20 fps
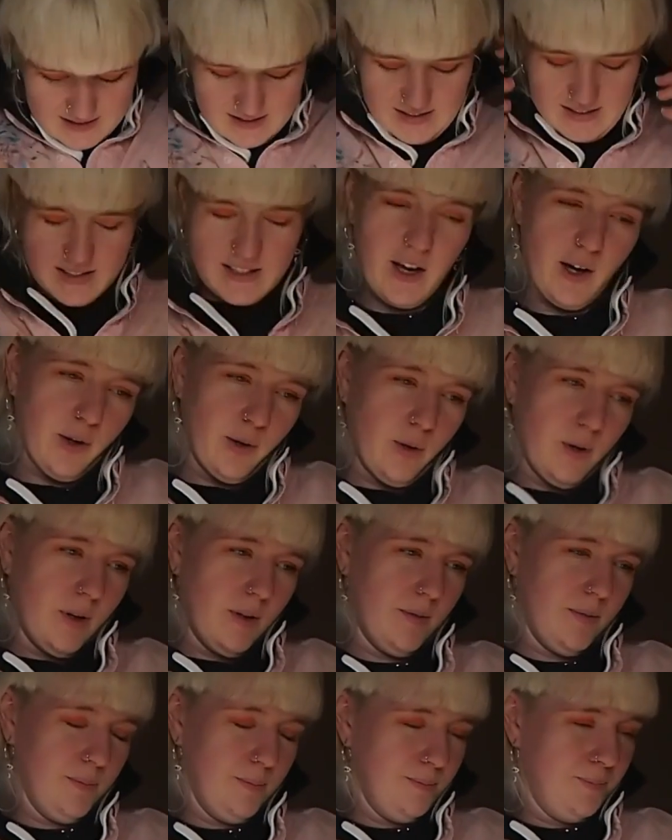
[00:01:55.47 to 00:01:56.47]
So
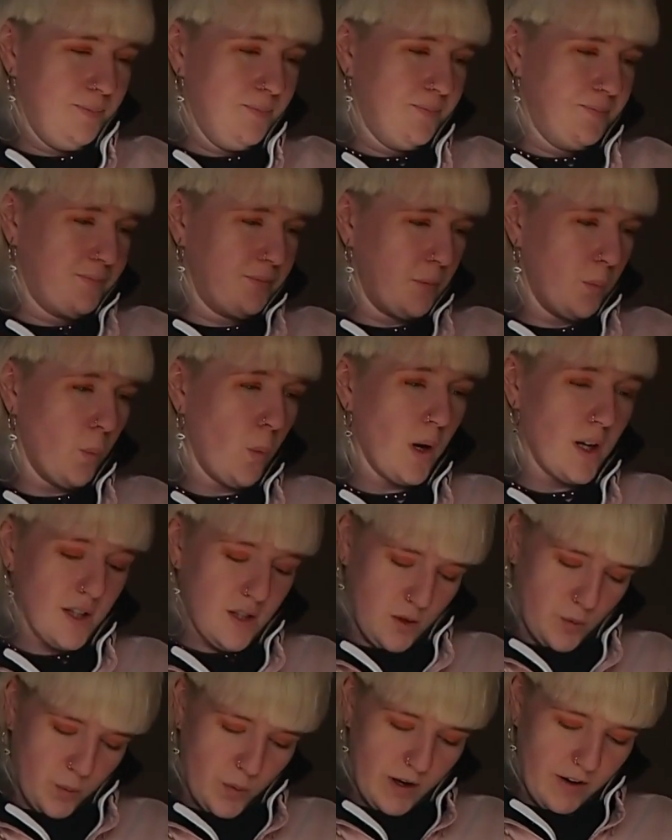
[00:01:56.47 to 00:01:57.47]

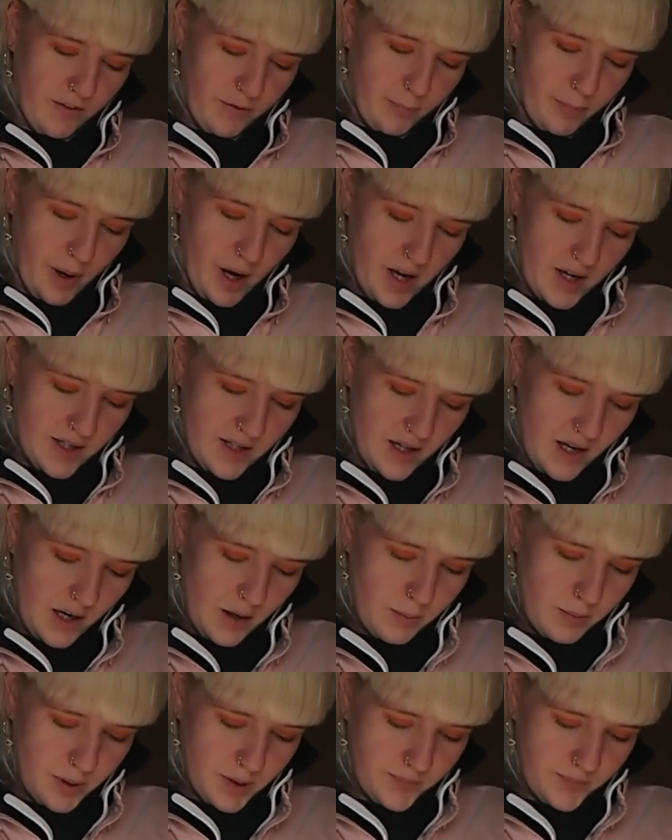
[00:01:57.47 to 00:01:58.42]
once we've buttoned up,